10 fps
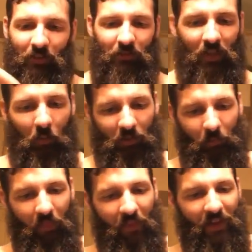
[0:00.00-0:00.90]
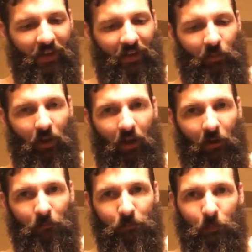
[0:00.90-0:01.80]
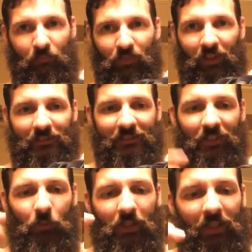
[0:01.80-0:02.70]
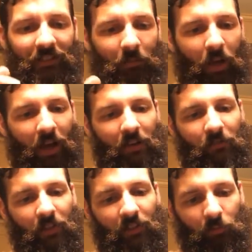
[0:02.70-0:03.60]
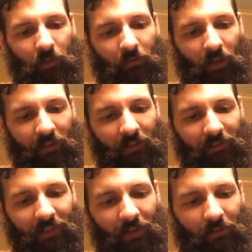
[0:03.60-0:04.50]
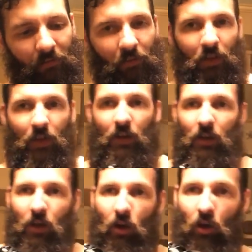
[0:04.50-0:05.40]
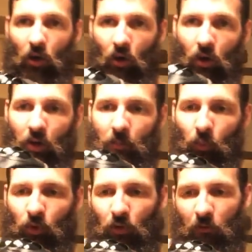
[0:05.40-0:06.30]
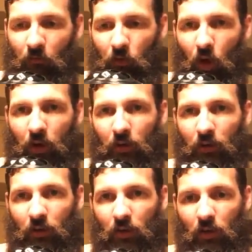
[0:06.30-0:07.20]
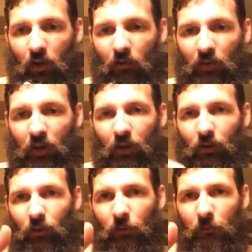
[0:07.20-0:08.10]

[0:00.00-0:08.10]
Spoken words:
thing, which I'm thinking about seeing if we can get some high-vis reflective stuff on more of the front of the knuckle.